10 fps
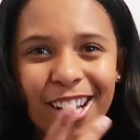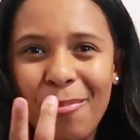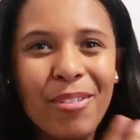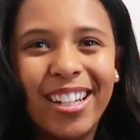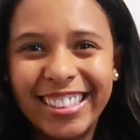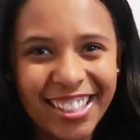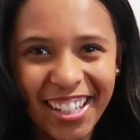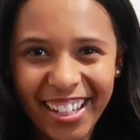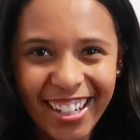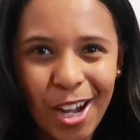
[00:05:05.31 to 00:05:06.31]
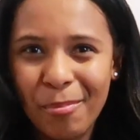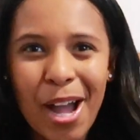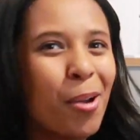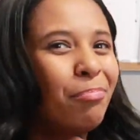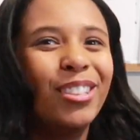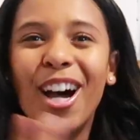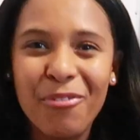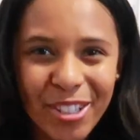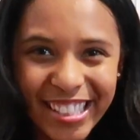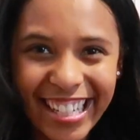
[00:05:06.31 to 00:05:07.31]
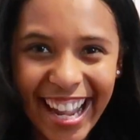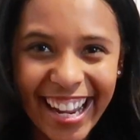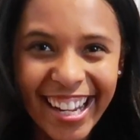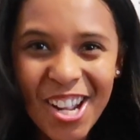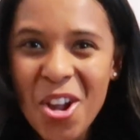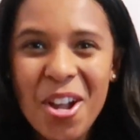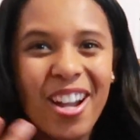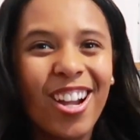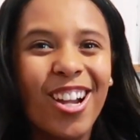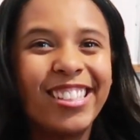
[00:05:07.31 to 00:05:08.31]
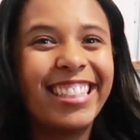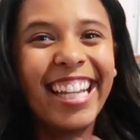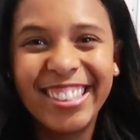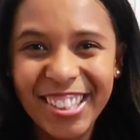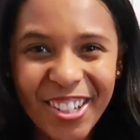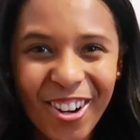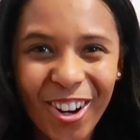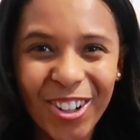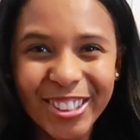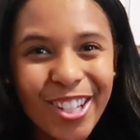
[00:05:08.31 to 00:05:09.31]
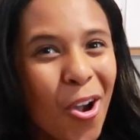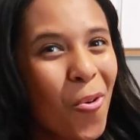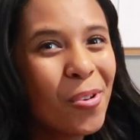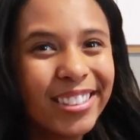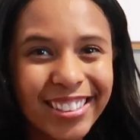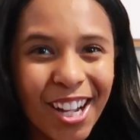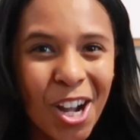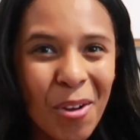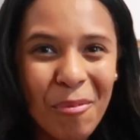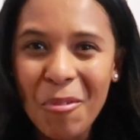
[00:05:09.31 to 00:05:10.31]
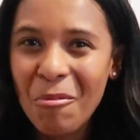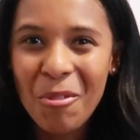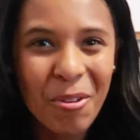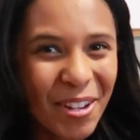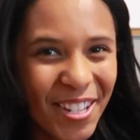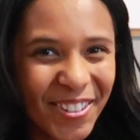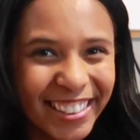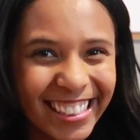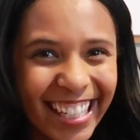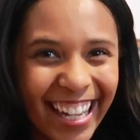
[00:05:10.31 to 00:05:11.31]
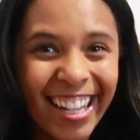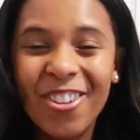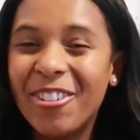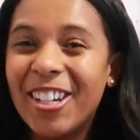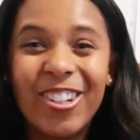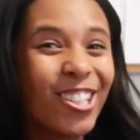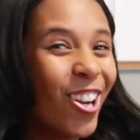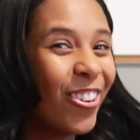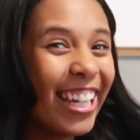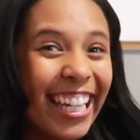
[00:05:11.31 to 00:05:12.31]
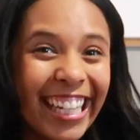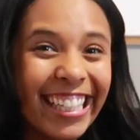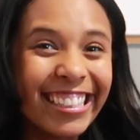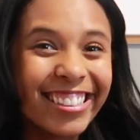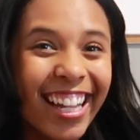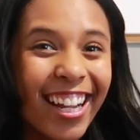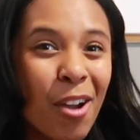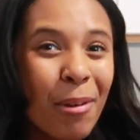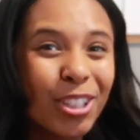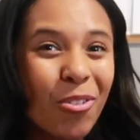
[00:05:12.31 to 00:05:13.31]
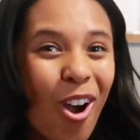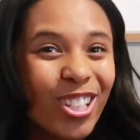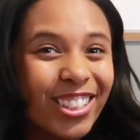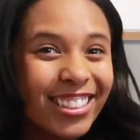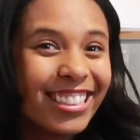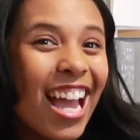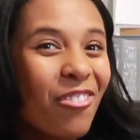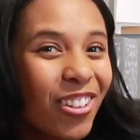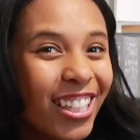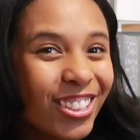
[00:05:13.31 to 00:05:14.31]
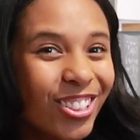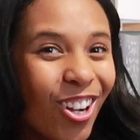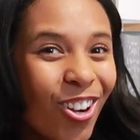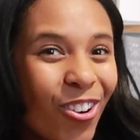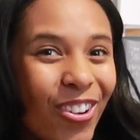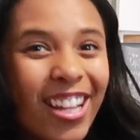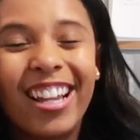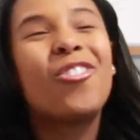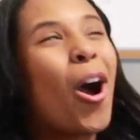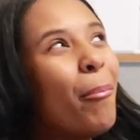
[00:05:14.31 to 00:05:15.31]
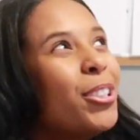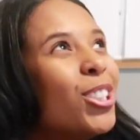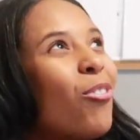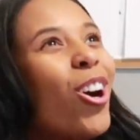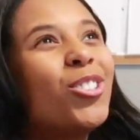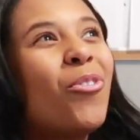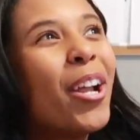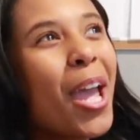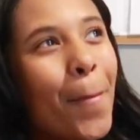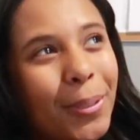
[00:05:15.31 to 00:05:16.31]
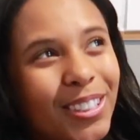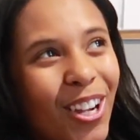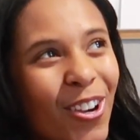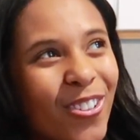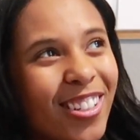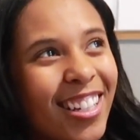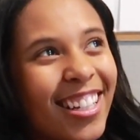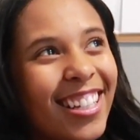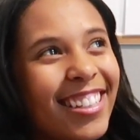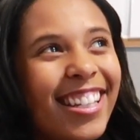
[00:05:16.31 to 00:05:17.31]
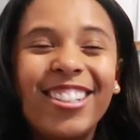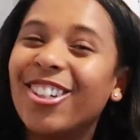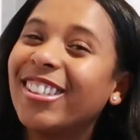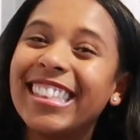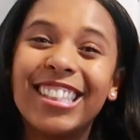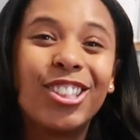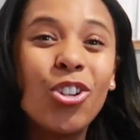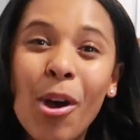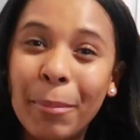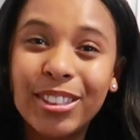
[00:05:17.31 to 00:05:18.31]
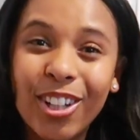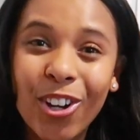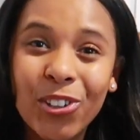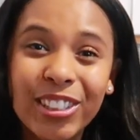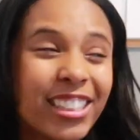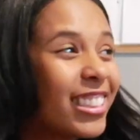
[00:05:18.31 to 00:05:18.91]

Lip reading: I'm not studying. I'm done for the day. Texting the girls, what's up? What we doing today? We're gonna go eat. Like, I'm about to watch this Netflix show. You know, I'm gonna just watch one episode, then it turns into 2 episodes.